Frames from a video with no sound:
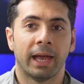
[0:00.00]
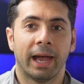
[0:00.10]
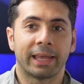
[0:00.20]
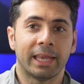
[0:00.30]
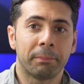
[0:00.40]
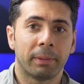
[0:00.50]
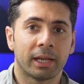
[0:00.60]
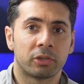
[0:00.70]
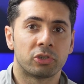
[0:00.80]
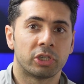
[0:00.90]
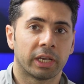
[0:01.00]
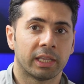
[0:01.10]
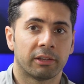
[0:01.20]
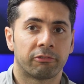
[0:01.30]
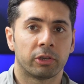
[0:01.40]
I came back to check
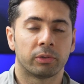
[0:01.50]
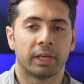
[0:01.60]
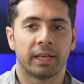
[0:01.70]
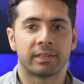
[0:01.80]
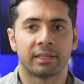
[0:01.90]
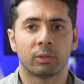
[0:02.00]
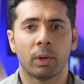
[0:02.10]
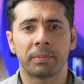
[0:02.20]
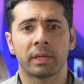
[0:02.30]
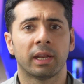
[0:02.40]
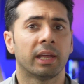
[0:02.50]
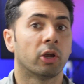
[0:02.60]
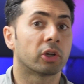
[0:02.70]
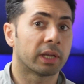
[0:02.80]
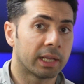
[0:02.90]
in a few days and the website had
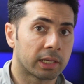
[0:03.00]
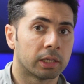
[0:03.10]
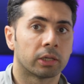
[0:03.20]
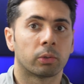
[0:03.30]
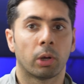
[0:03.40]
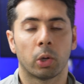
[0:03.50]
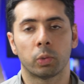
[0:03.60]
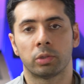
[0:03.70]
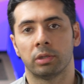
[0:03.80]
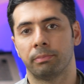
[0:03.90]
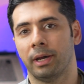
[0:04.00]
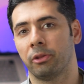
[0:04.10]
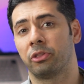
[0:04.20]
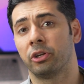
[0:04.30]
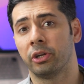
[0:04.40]
organically grown to
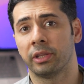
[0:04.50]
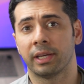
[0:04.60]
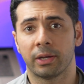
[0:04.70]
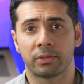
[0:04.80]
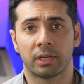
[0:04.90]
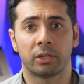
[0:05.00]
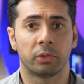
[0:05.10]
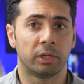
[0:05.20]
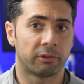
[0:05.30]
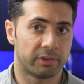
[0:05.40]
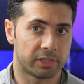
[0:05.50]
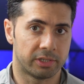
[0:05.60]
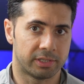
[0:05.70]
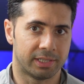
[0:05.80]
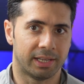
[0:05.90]
about 30,000 unique
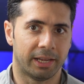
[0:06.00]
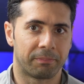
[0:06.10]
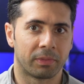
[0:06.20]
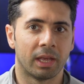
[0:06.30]
visitors a day.